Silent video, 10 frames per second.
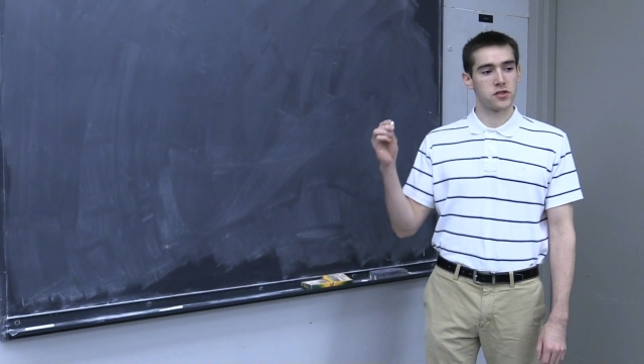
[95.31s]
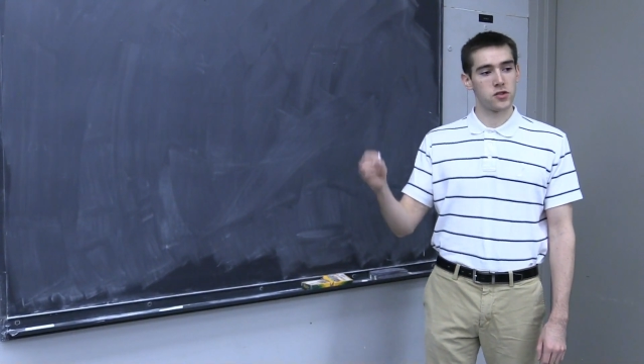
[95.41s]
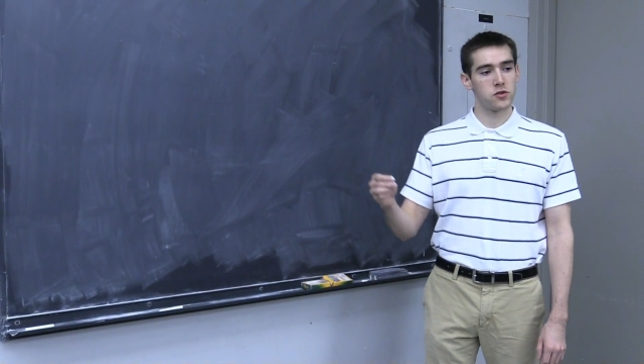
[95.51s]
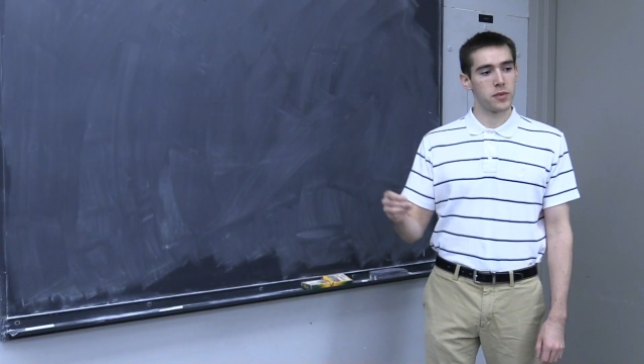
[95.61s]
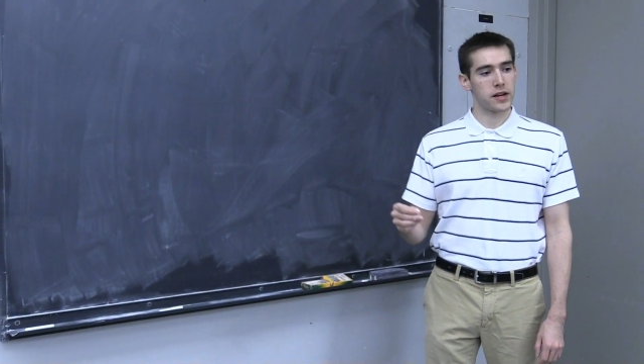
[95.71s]

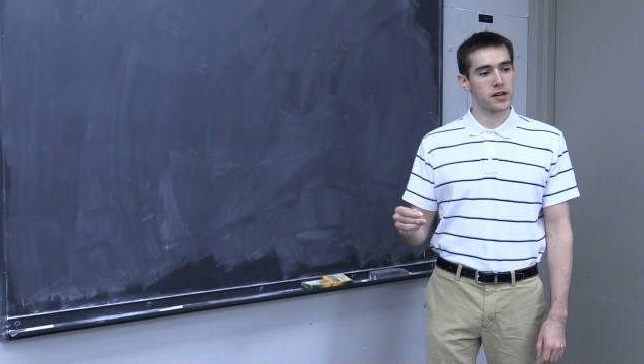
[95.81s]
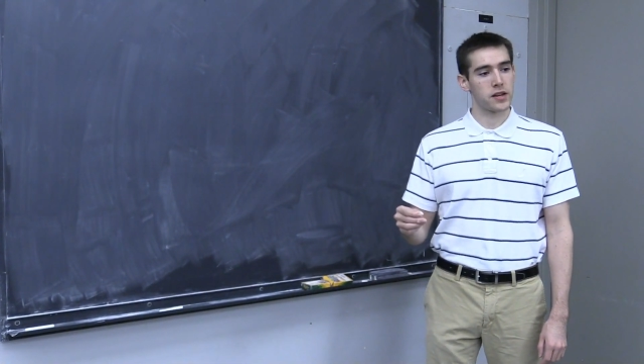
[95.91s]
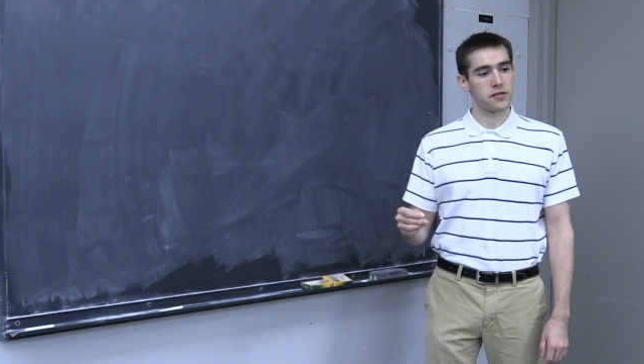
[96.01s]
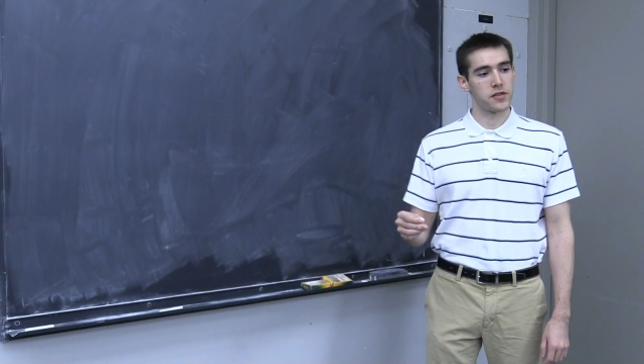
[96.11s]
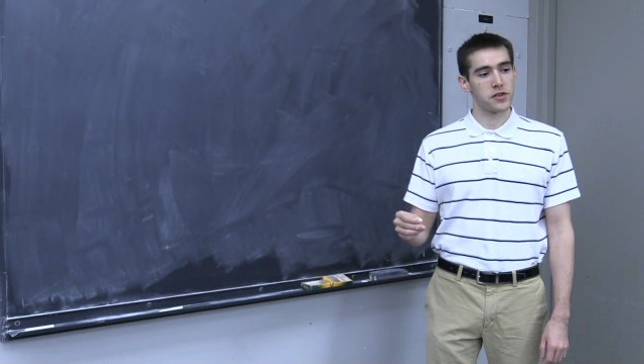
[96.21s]
two
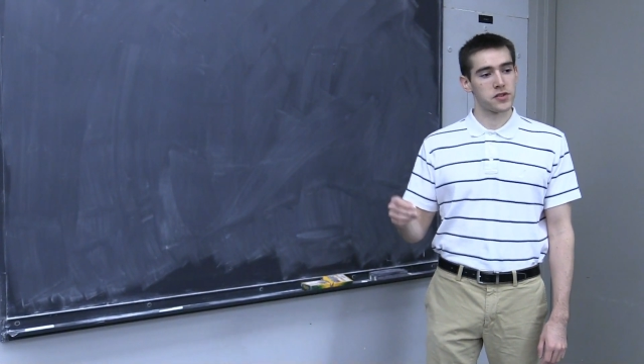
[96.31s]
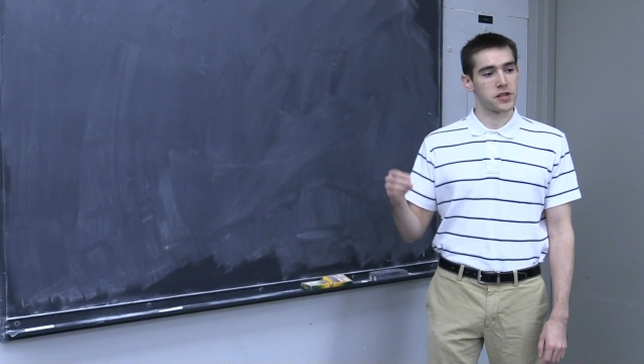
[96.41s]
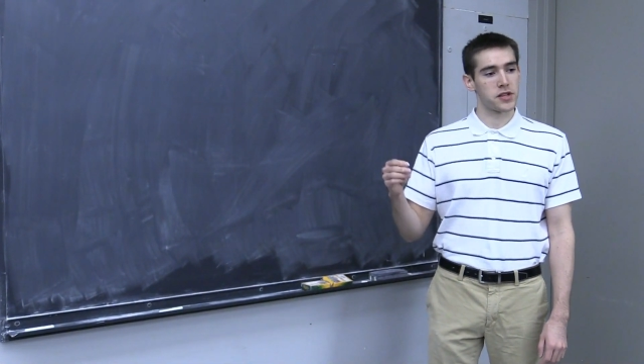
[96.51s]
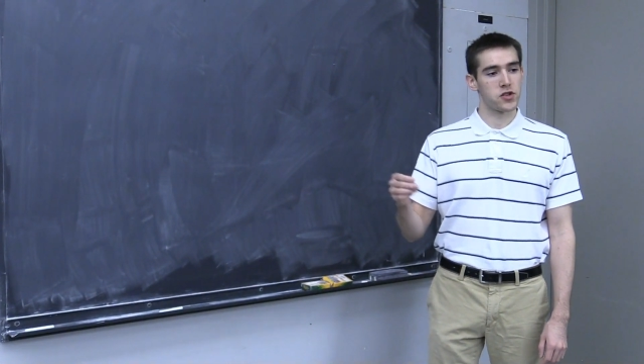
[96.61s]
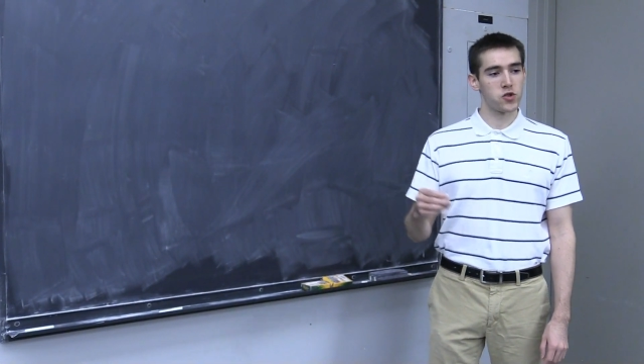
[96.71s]
magnetic
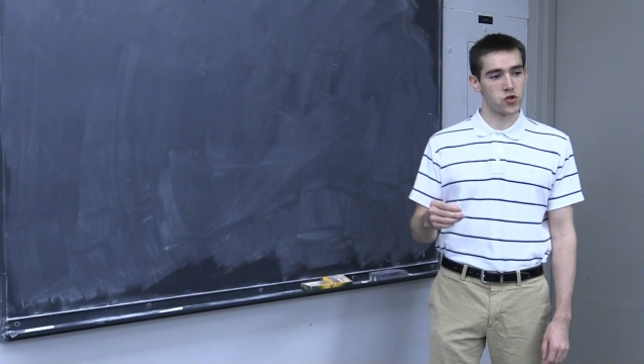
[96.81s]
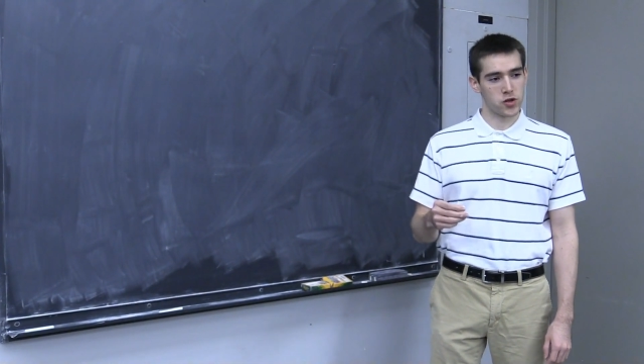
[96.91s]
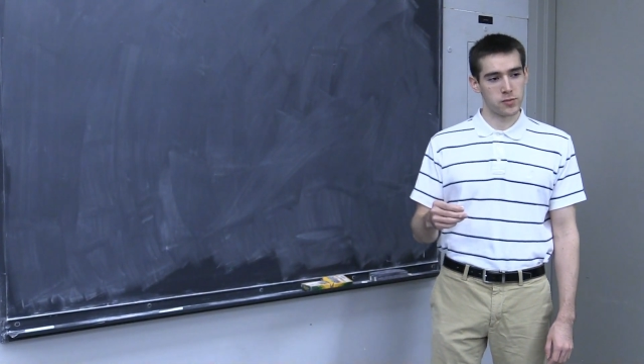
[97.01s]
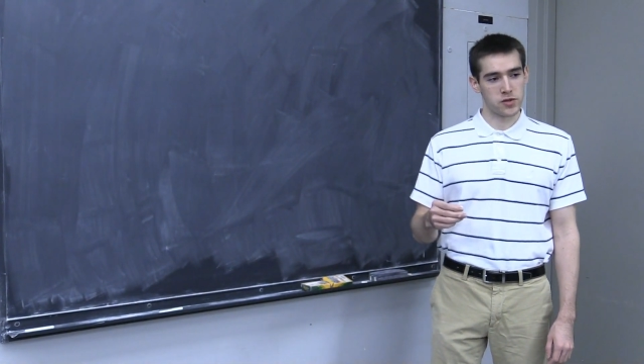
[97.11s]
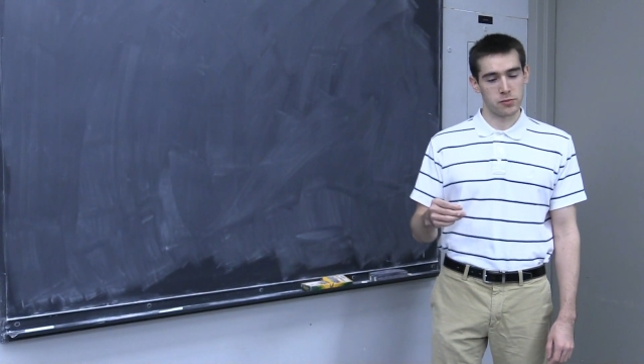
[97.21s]
fields and two
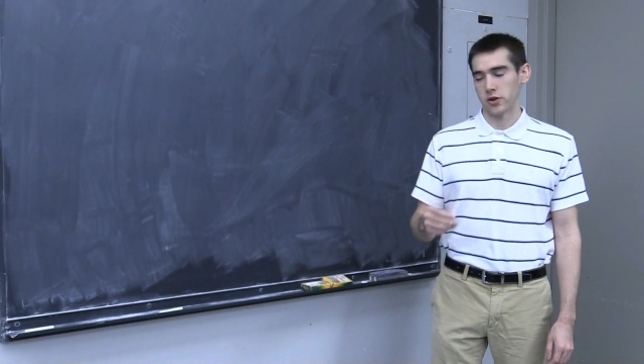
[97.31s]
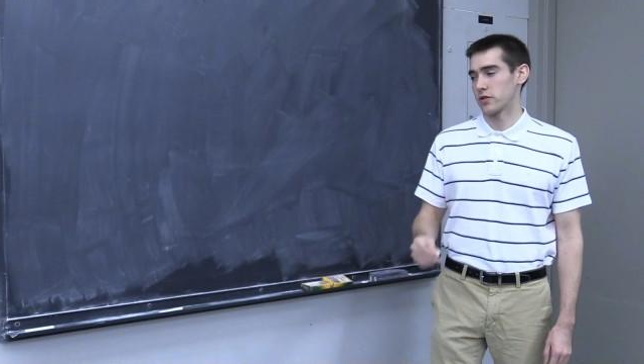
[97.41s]
streams of